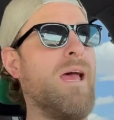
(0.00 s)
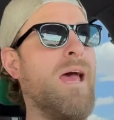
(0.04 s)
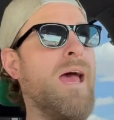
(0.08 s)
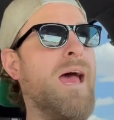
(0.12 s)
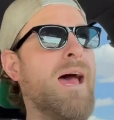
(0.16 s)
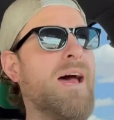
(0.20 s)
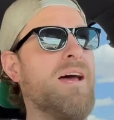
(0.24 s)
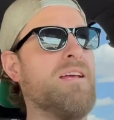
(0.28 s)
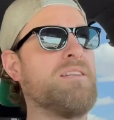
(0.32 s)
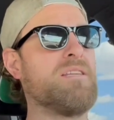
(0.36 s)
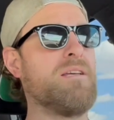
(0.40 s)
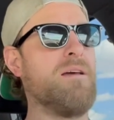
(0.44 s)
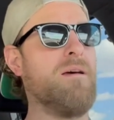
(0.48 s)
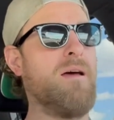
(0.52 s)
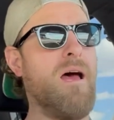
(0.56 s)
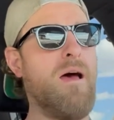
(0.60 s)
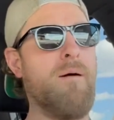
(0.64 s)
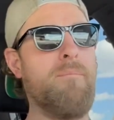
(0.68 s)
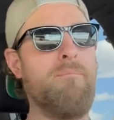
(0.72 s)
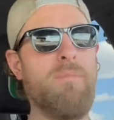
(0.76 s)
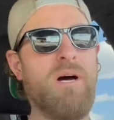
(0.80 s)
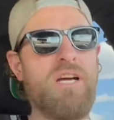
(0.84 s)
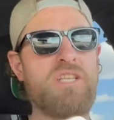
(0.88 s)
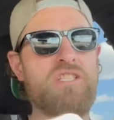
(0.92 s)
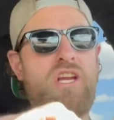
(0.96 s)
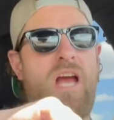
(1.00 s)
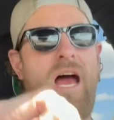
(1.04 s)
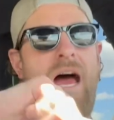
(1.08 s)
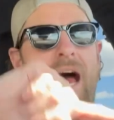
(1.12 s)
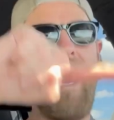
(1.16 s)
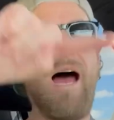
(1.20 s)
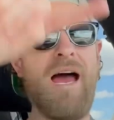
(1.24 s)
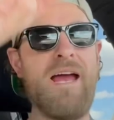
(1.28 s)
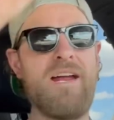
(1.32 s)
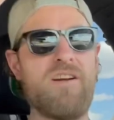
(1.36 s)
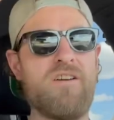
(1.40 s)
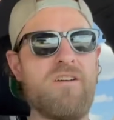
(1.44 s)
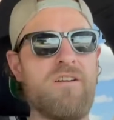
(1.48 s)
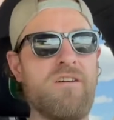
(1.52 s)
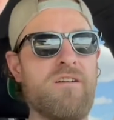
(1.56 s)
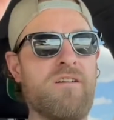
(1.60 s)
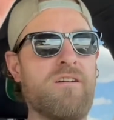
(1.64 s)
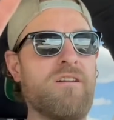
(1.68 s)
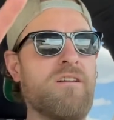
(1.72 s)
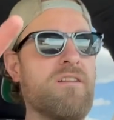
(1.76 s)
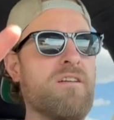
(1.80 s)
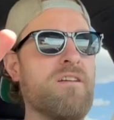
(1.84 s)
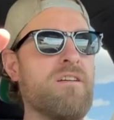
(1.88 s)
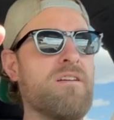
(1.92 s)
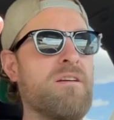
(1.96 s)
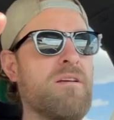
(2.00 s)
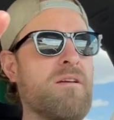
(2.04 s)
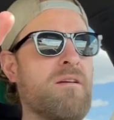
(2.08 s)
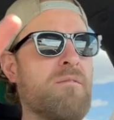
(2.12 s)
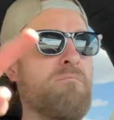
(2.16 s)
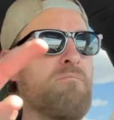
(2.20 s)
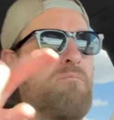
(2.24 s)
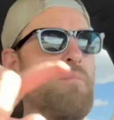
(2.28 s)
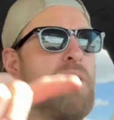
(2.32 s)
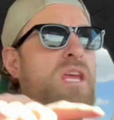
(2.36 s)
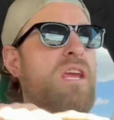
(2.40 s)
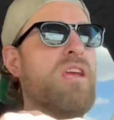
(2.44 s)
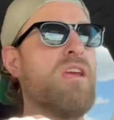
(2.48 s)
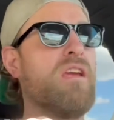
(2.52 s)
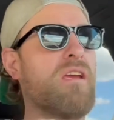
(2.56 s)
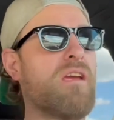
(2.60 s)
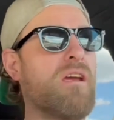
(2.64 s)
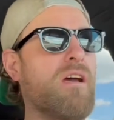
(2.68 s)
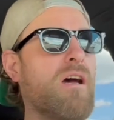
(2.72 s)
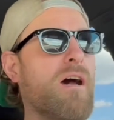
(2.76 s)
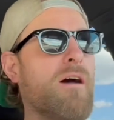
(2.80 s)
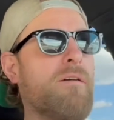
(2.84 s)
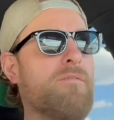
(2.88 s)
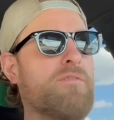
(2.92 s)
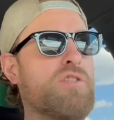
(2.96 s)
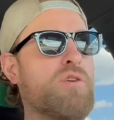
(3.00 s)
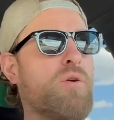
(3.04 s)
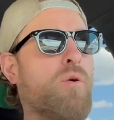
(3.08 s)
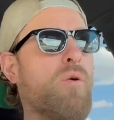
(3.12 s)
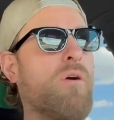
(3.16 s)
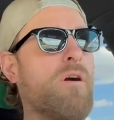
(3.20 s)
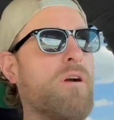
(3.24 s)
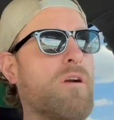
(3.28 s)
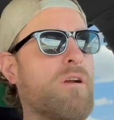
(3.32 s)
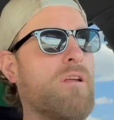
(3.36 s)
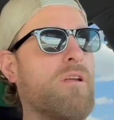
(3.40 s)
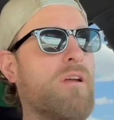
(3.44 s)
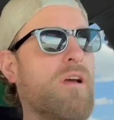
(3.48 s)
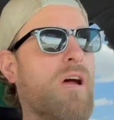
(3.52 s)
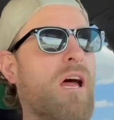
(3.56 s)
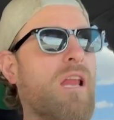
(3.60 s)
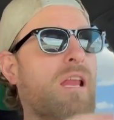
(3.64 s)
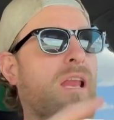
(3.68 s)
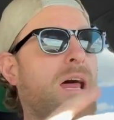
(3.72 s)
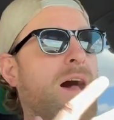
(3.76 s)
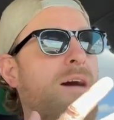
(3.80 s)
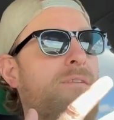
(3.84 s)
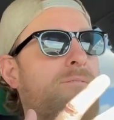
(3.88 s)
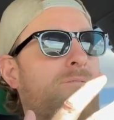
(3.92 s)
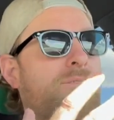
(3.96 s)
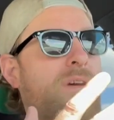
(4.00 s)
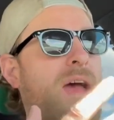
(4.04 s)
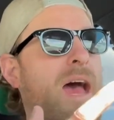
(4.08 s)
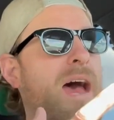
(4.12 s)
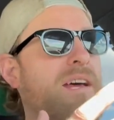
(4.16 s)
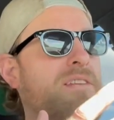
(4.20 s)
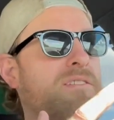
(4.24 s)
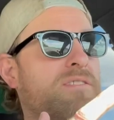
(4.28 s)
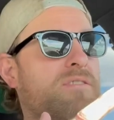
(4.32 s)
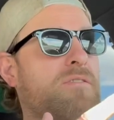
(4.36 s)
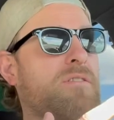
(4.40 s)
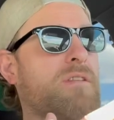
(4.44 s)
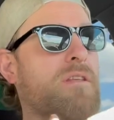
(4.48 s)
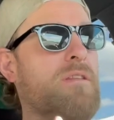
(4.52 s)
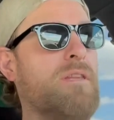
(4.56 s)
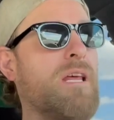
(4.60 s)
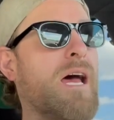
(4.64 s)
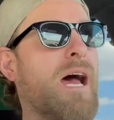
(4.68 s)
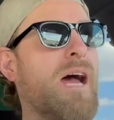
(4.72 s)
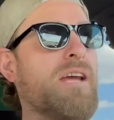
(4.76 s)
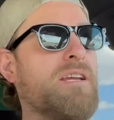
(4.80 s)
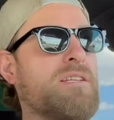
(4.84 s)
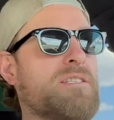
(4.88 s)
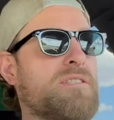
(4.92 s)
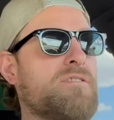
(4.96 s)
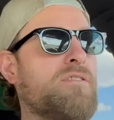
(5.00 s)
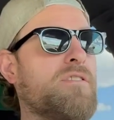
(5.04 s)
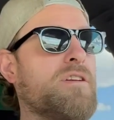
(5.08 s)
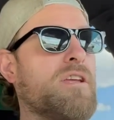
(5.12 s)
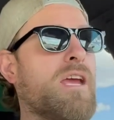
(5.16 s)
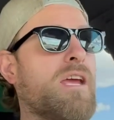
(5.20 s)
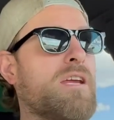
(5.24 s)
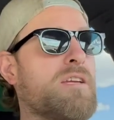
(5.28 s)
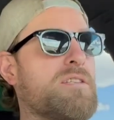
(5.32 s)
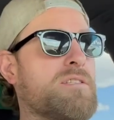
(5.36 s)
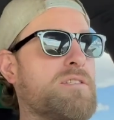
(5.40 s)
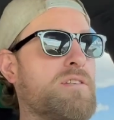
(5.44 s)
has a much higher peak of torque, a lot faster than the IS-38.